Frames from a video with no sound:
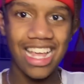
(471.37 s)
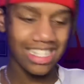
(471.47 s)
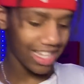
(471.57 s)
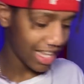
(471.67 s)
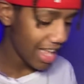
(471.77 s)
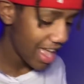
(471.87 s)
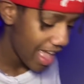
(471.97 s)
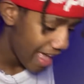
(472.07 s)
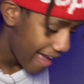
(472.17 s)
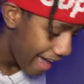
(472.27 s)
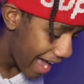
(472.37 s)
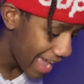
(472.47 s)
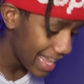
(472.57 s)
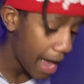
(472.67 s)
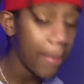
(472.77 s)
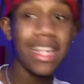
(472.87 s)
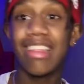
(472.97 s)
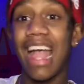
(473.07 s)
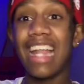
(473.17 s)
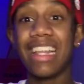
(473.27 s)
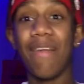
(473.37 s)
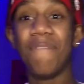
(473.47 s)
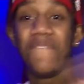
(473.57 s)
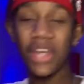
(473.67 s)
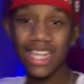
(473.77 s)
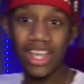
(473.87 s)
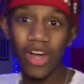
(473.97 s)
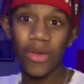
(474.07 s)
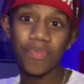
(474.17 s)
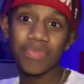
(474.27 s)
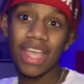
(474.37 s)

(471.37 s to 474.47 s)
That's lit. Alright y'all, but this is the end of the video.